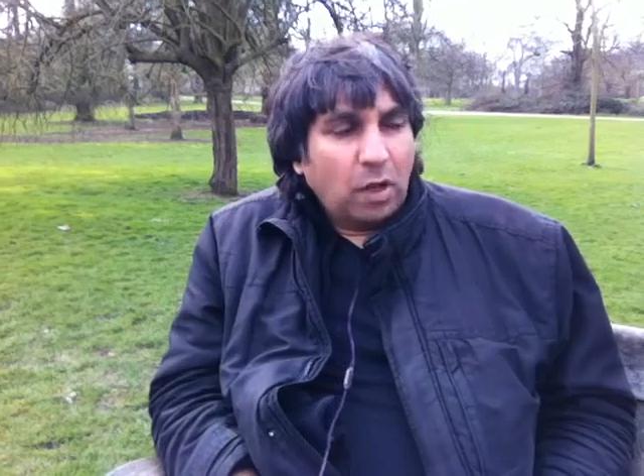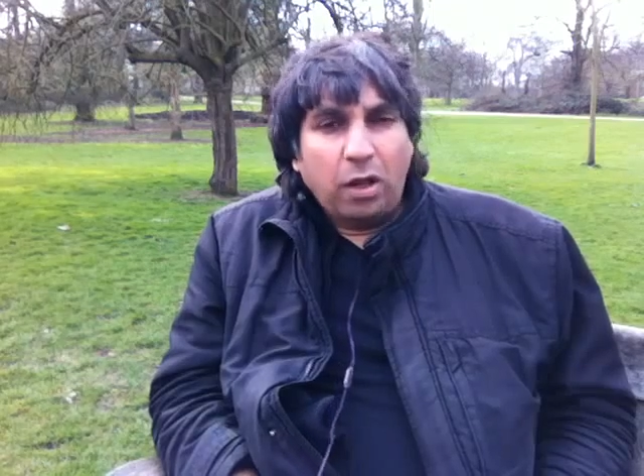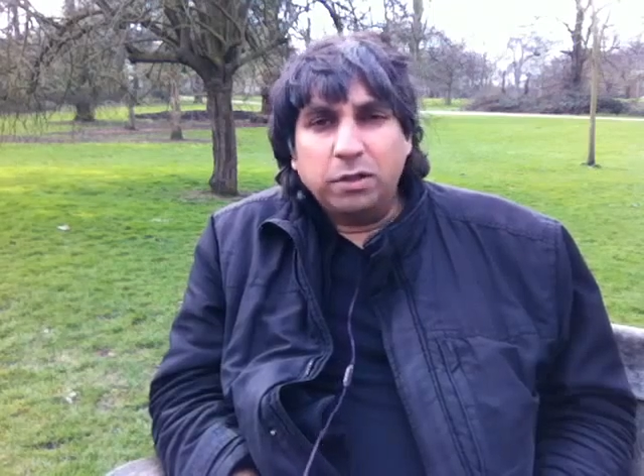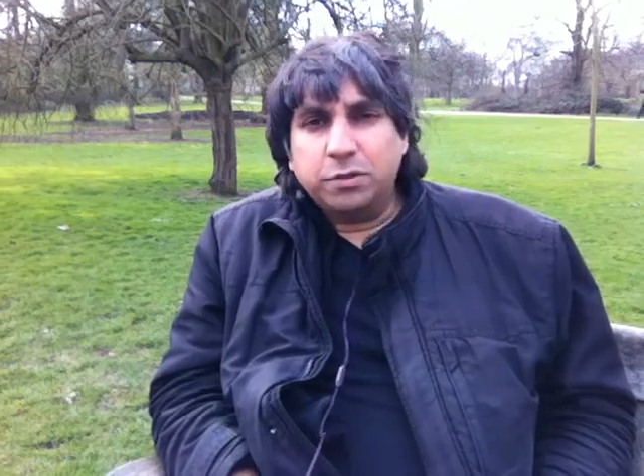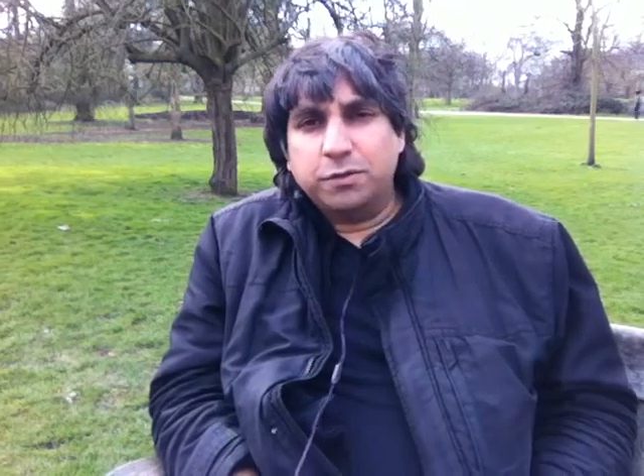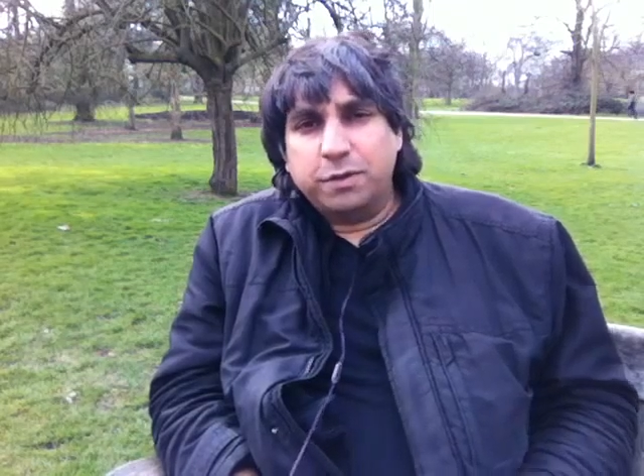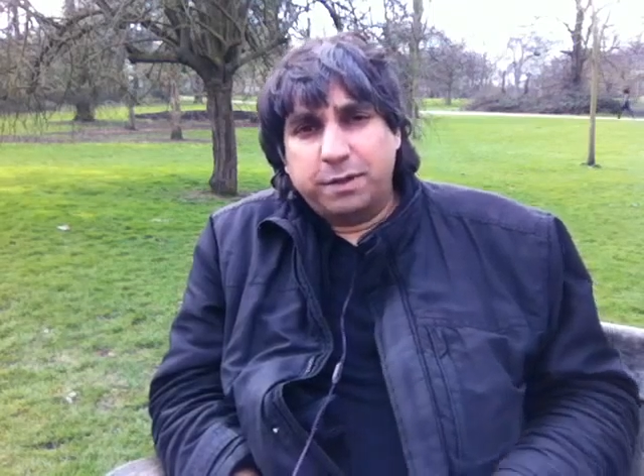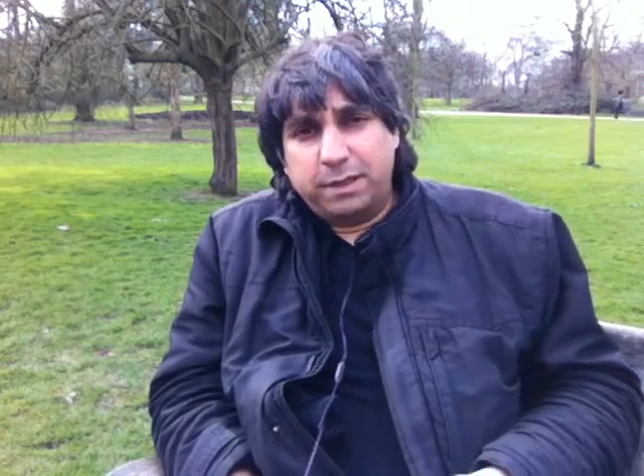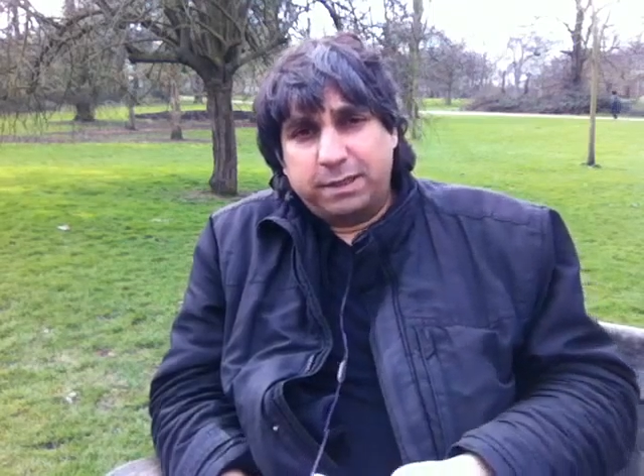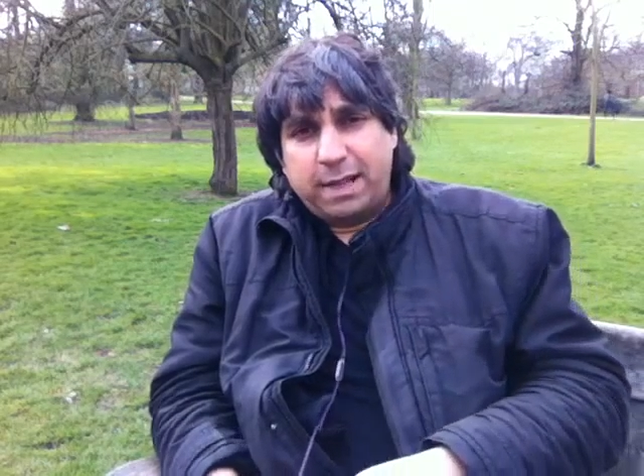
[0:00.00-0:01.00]
All sorts of
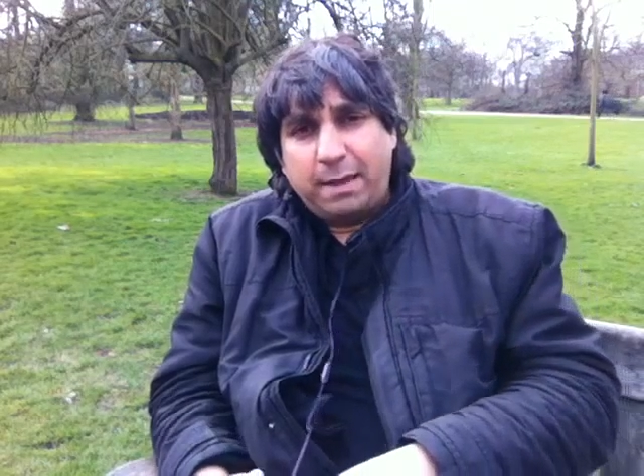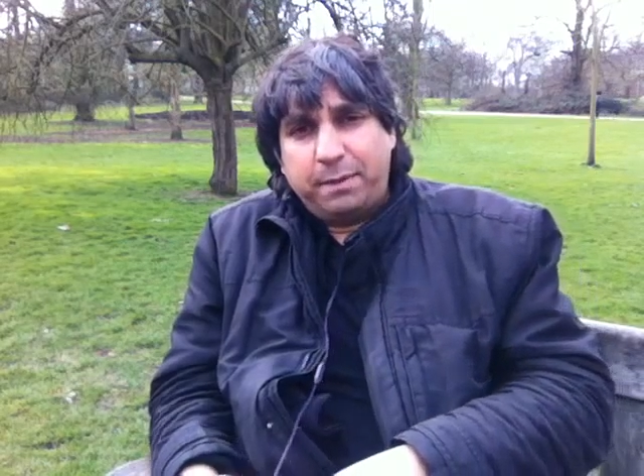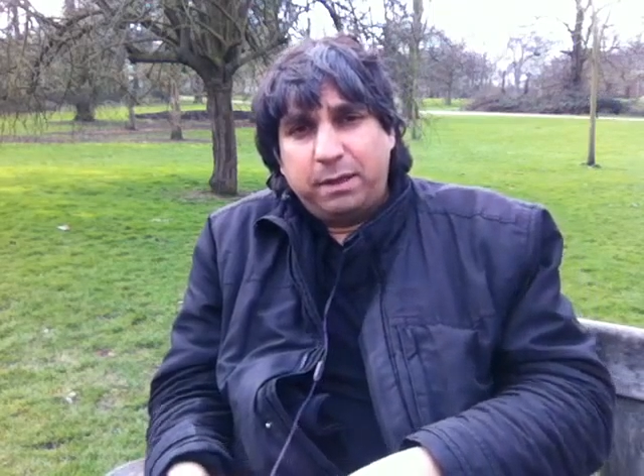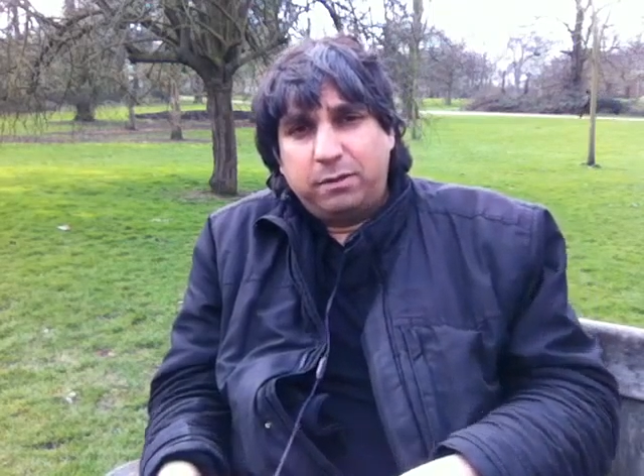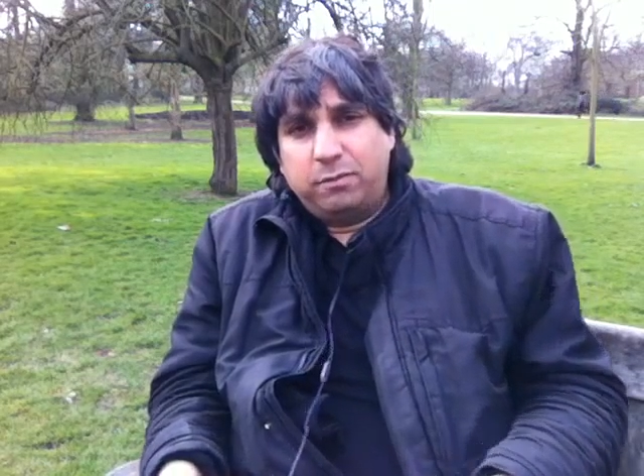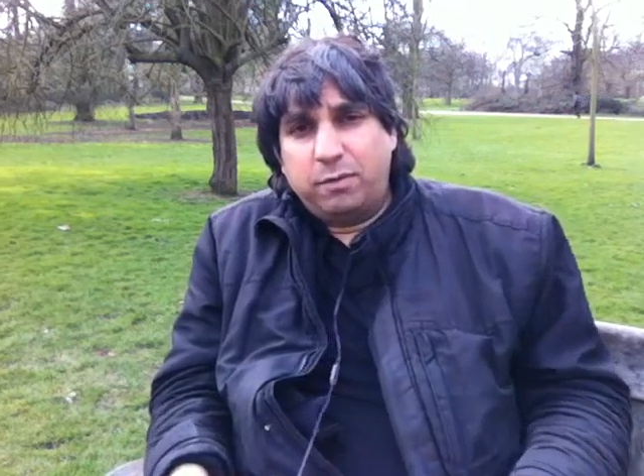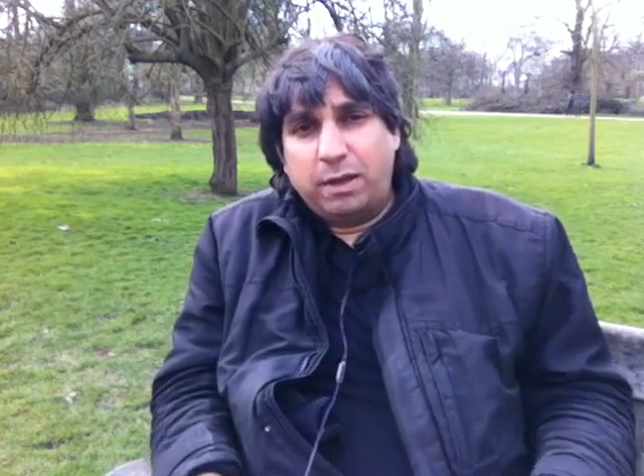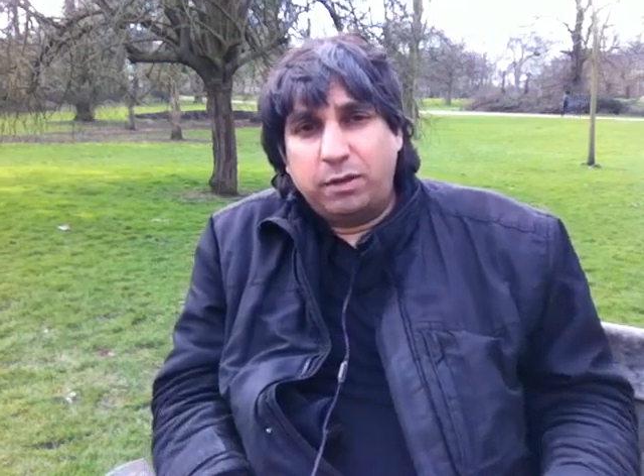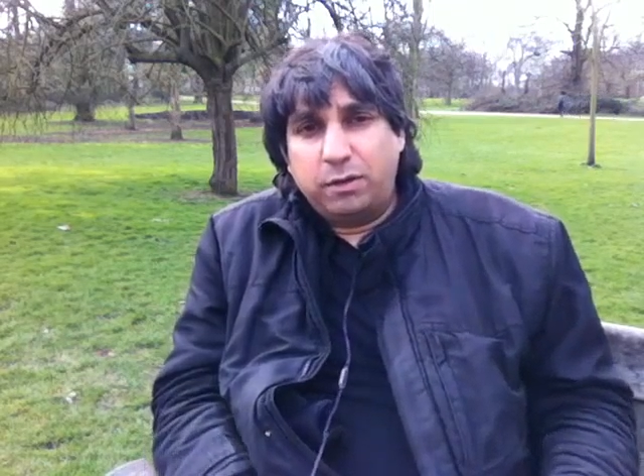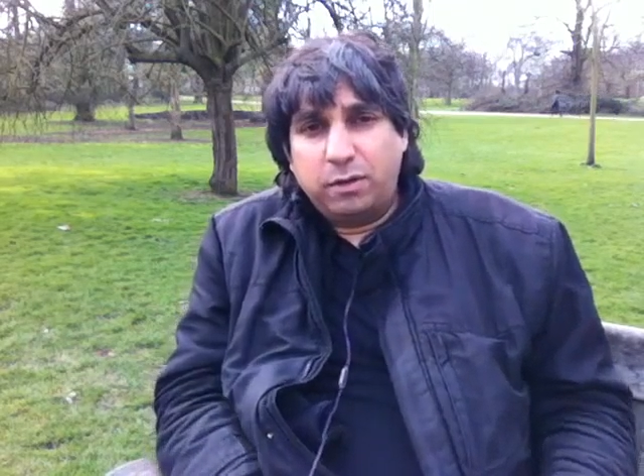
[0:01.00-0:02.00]
things is happening
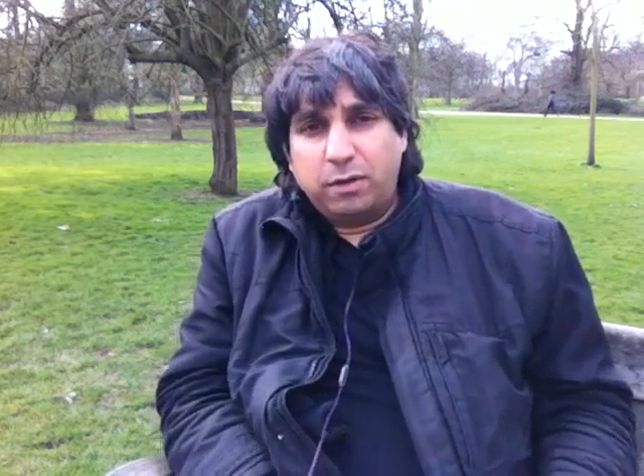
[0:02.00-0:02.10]
in,